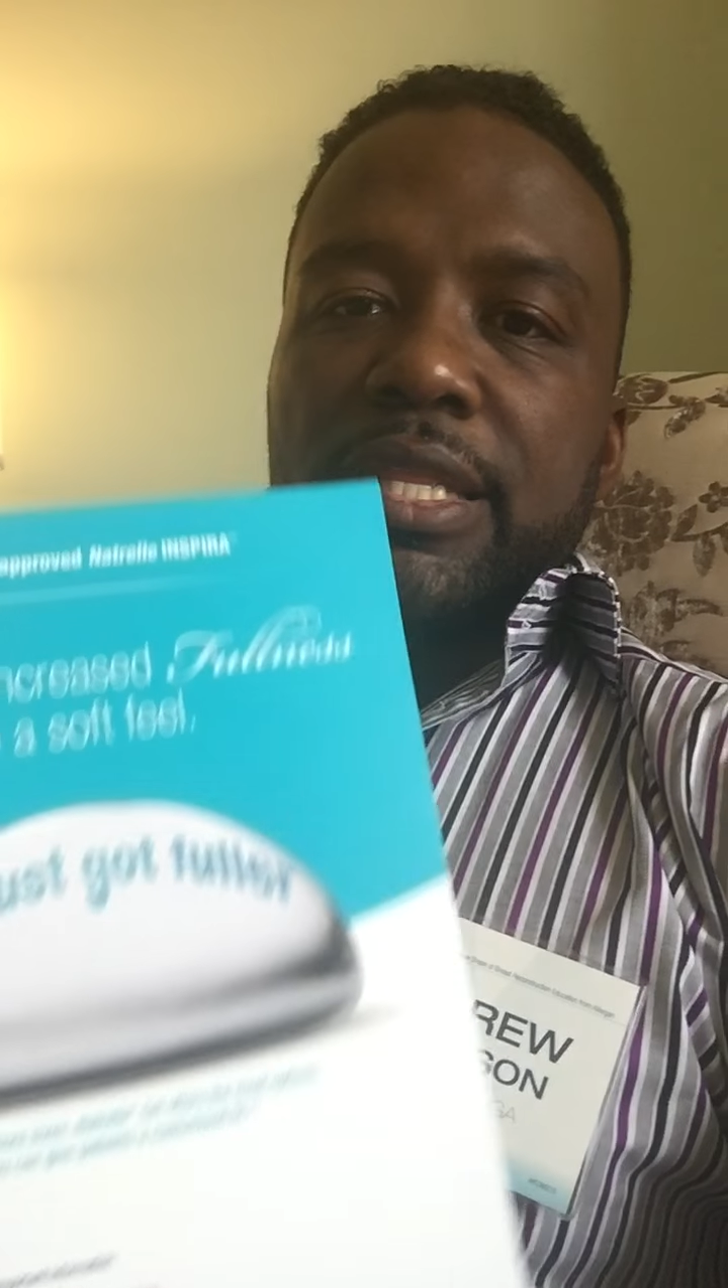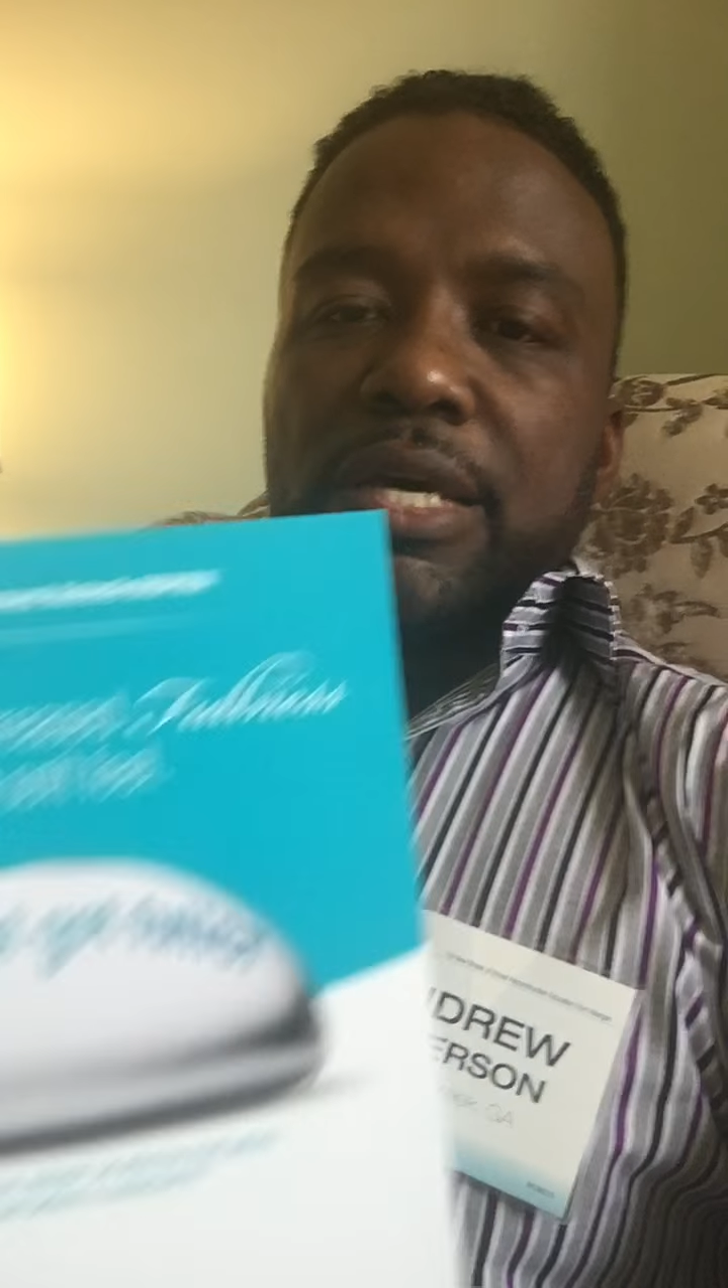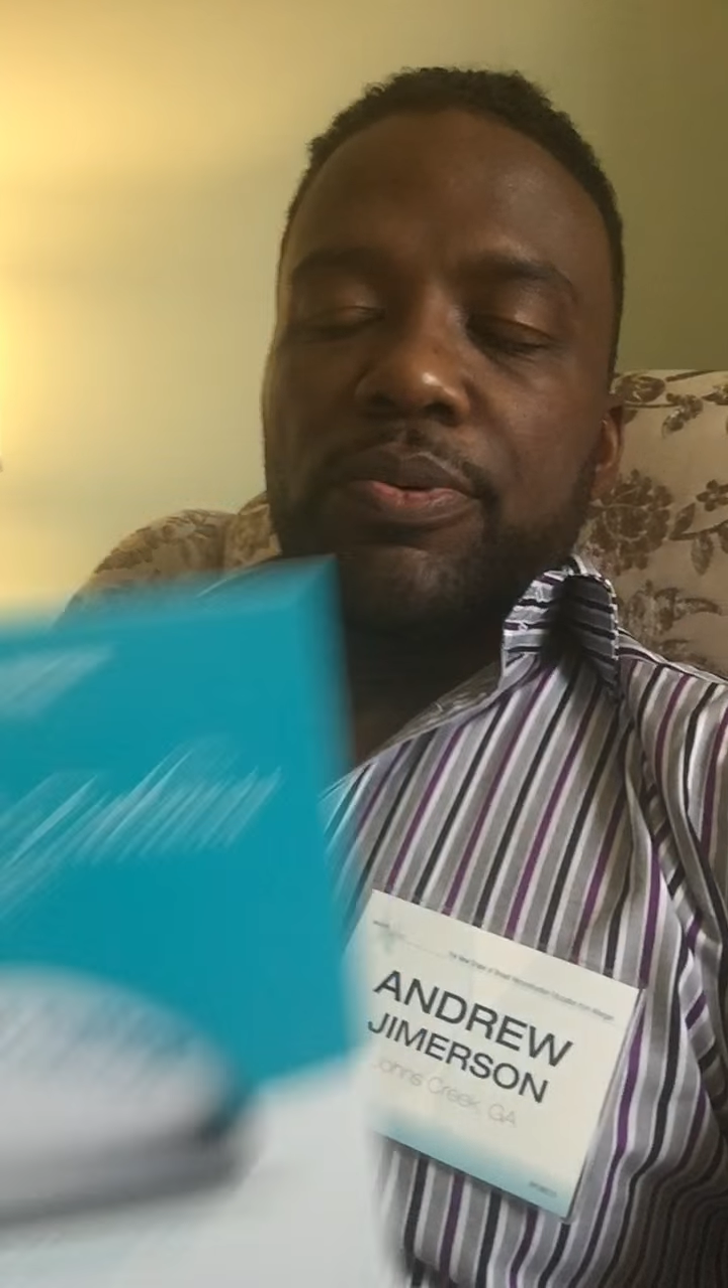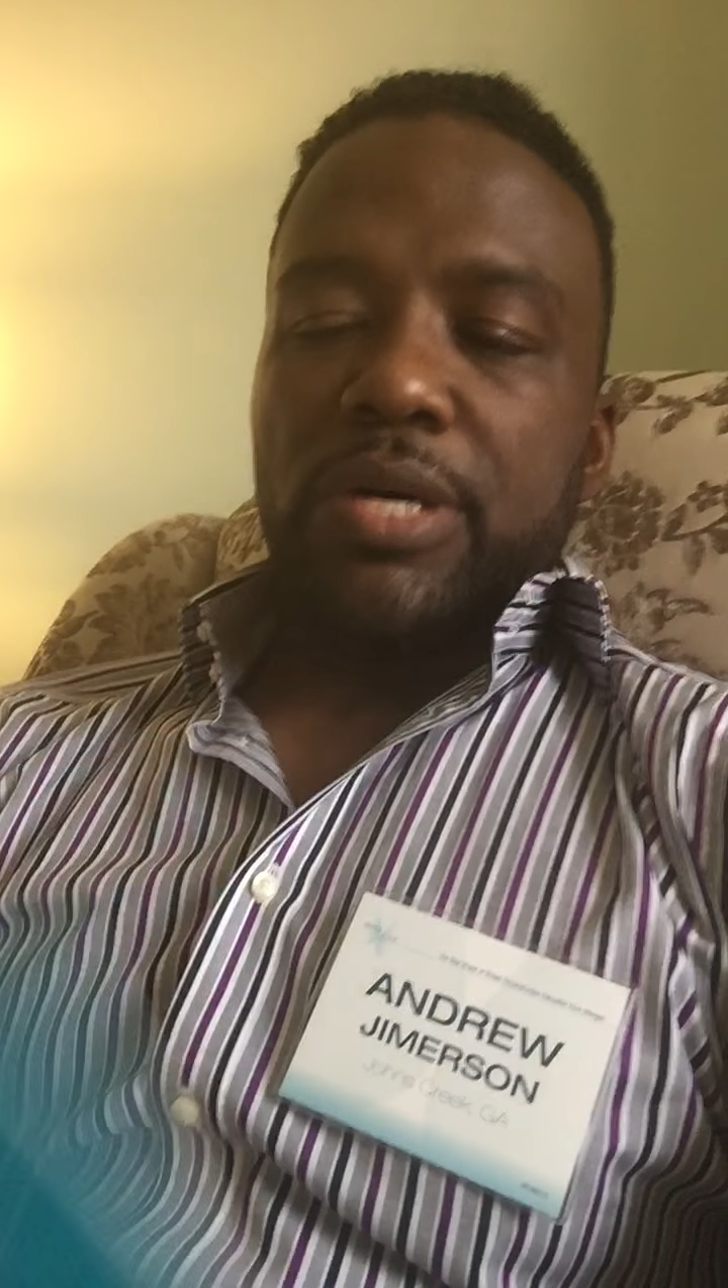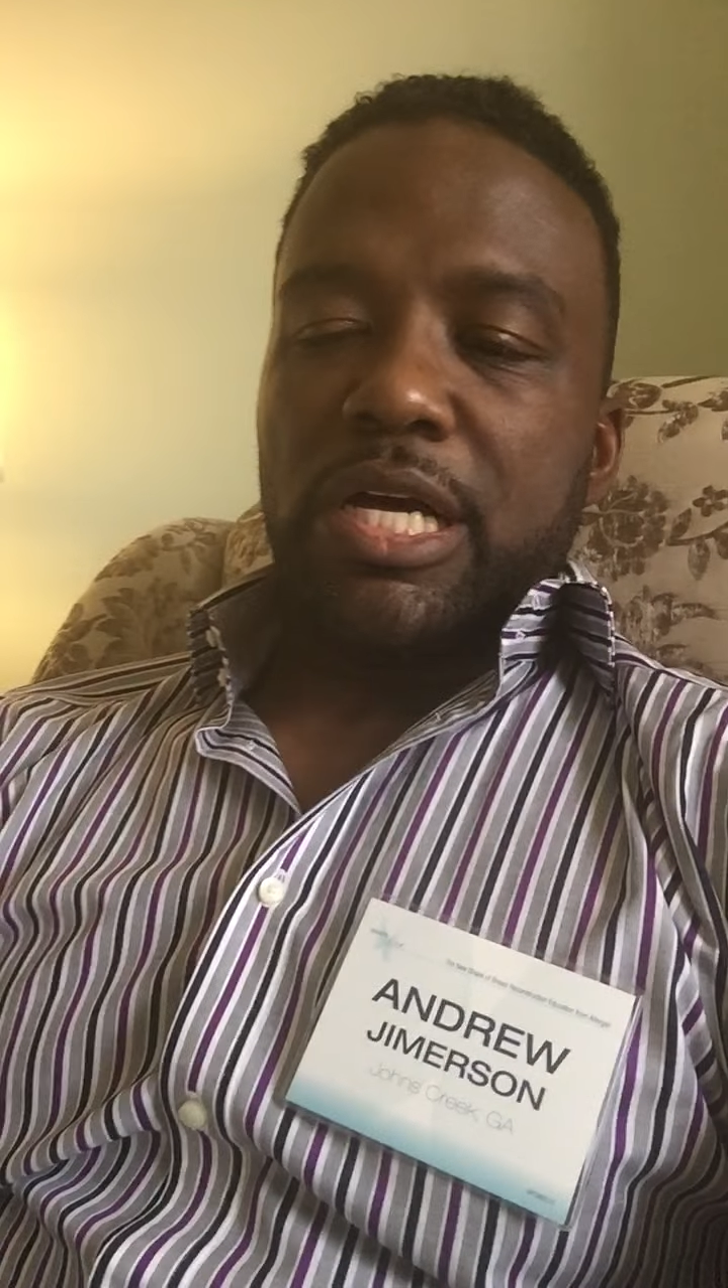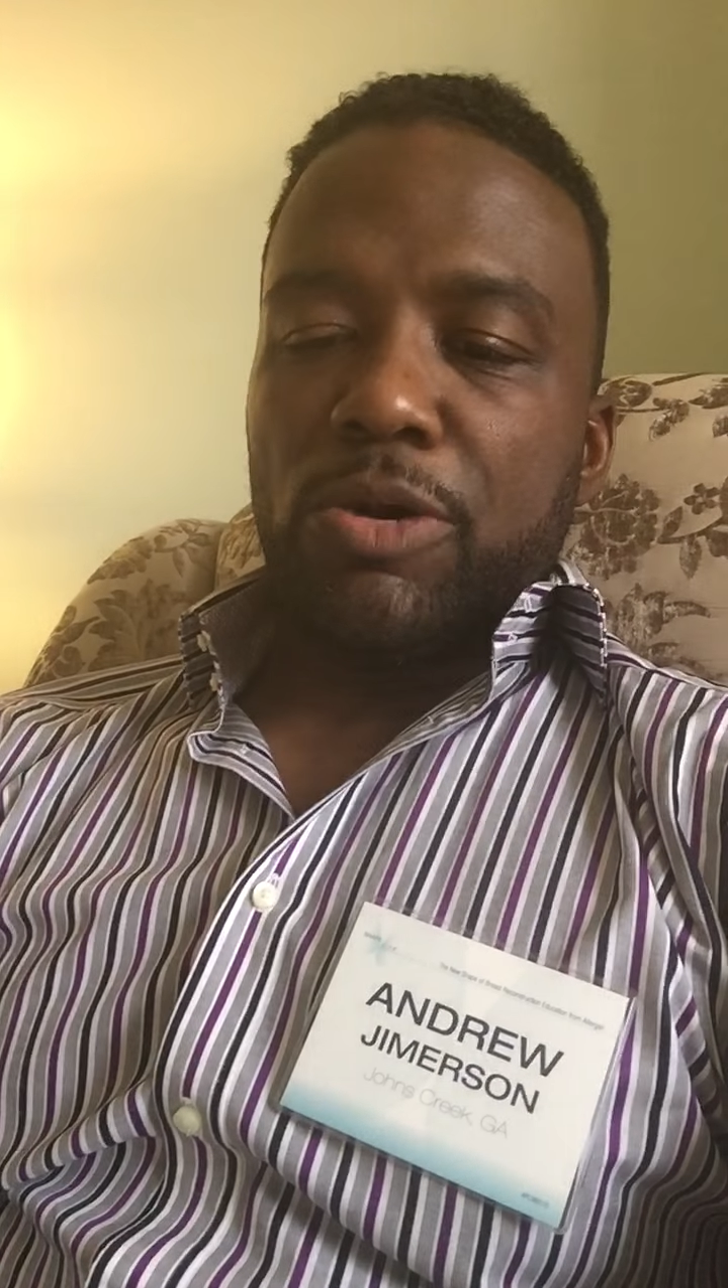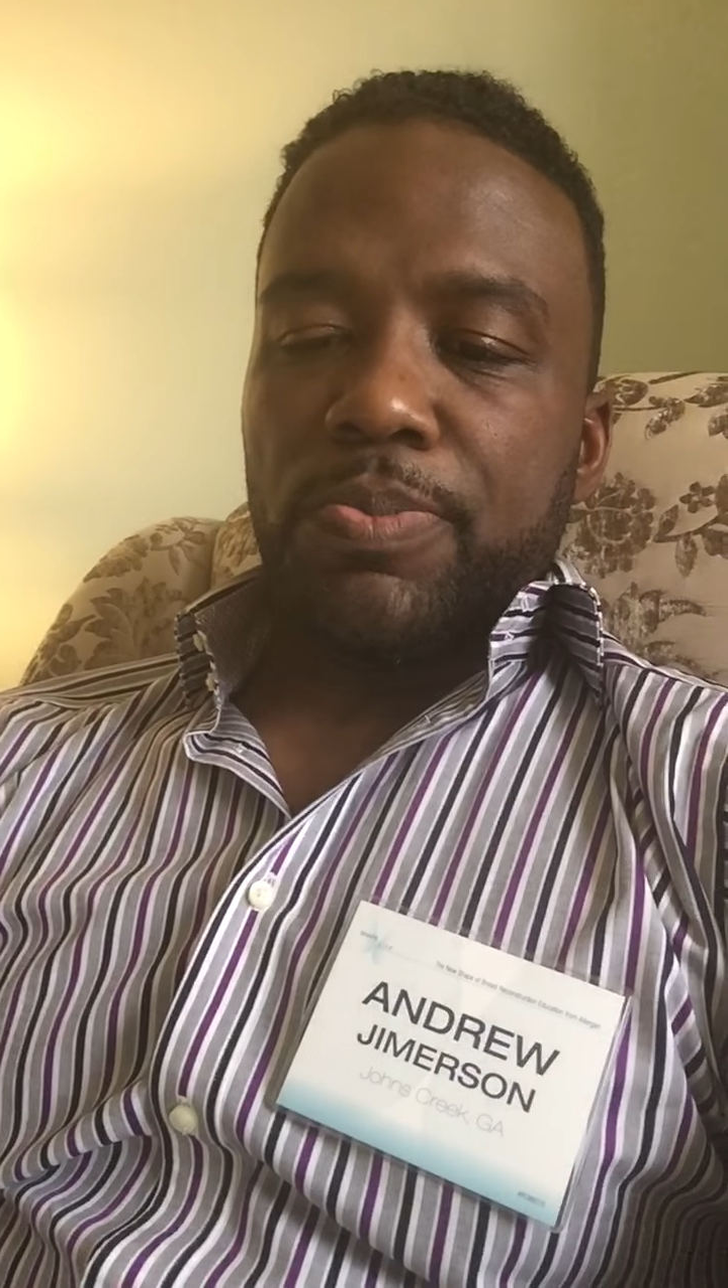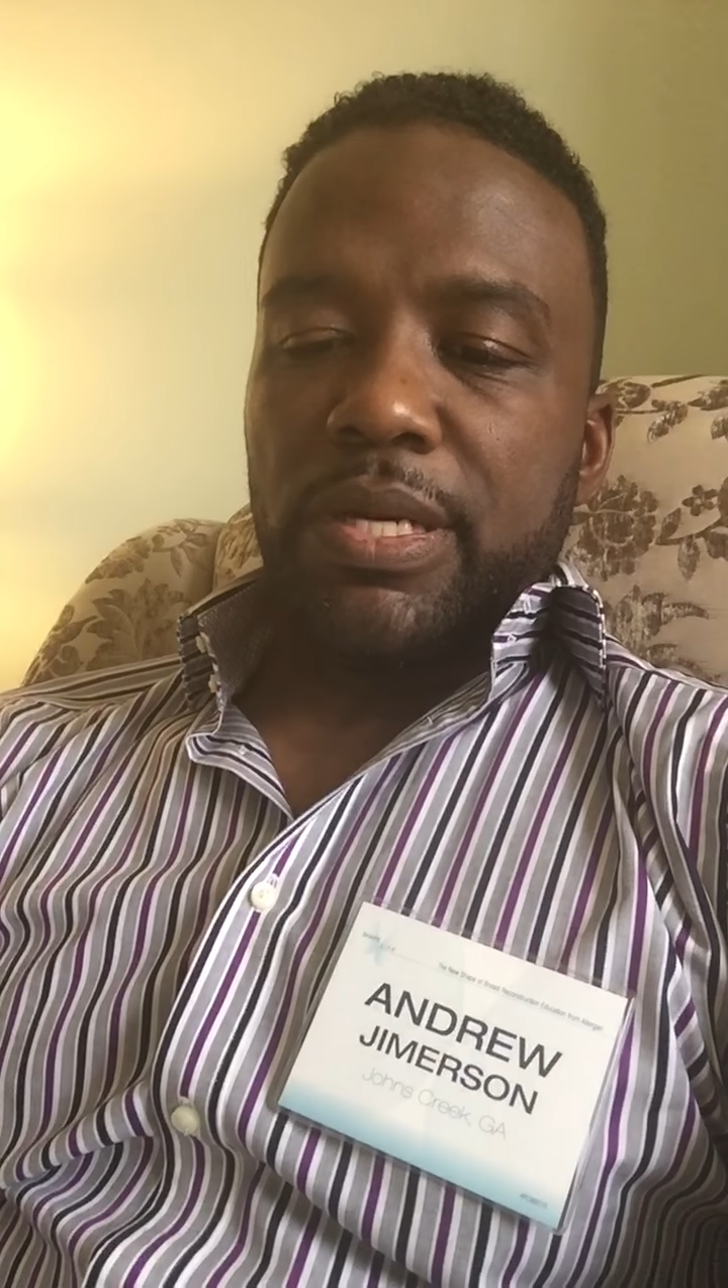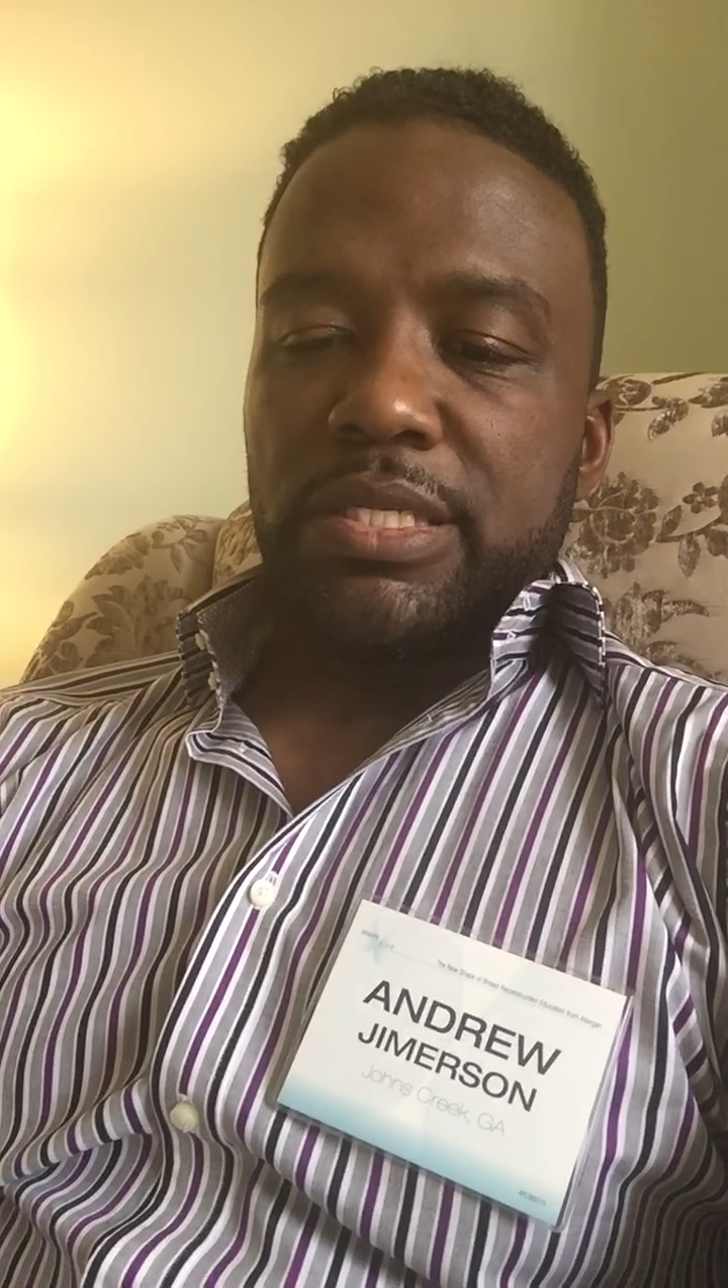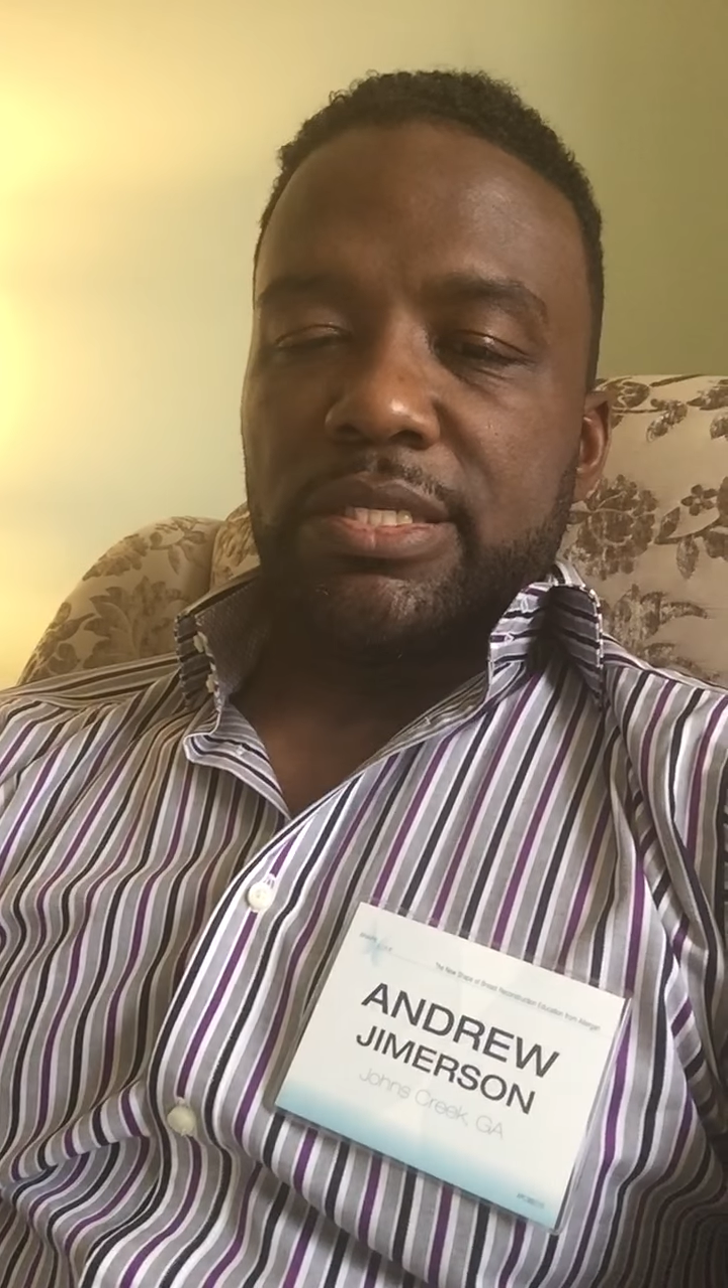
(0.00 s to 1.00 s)
that will
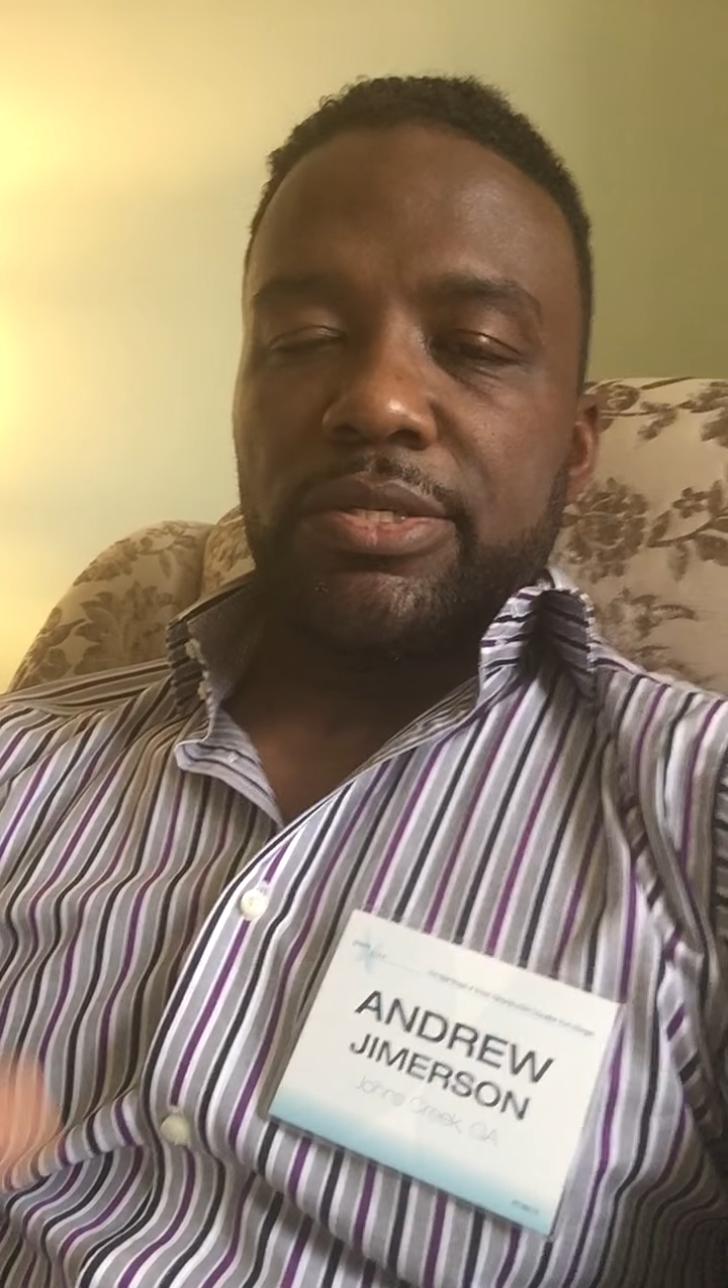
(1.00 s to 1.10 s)
help us